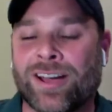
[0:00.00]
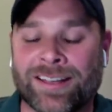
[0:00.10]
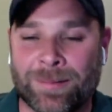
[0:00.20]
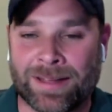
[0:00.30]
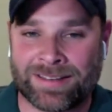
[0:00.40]

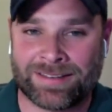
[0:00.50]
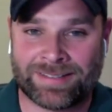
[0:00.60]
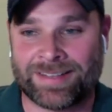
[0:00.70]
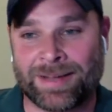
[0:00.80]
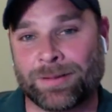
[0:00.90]
talking about a
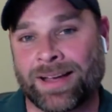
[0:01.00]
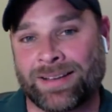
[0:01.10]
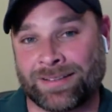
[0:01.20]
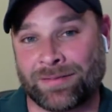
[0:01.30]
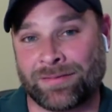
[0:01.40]

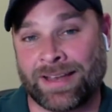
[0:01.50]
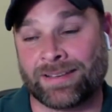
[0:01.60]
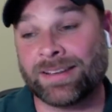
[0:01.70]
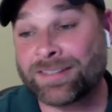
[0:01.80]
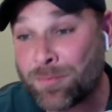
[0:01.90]
destabilizing
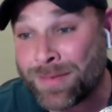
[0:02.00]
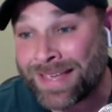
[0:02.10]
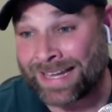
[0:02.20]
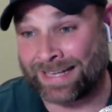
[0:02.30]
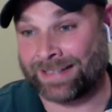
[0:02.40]
event. To
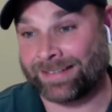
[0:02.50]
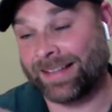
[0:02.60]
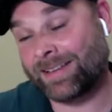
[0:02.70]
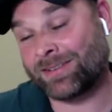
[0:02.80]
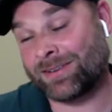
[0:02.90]
me,
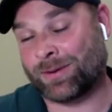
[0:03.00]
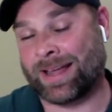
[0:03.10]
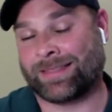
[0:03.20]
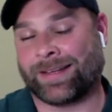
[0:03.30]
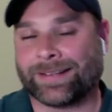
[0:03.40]
that's just what I think.